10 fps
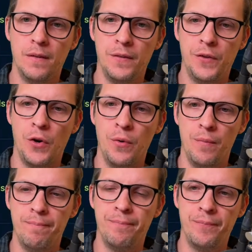
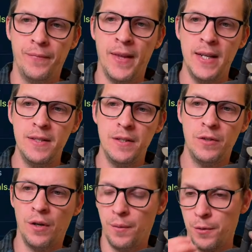So that it's a
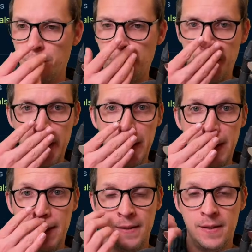terminal
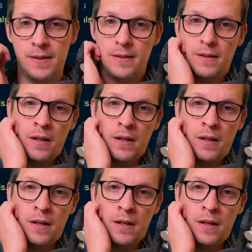is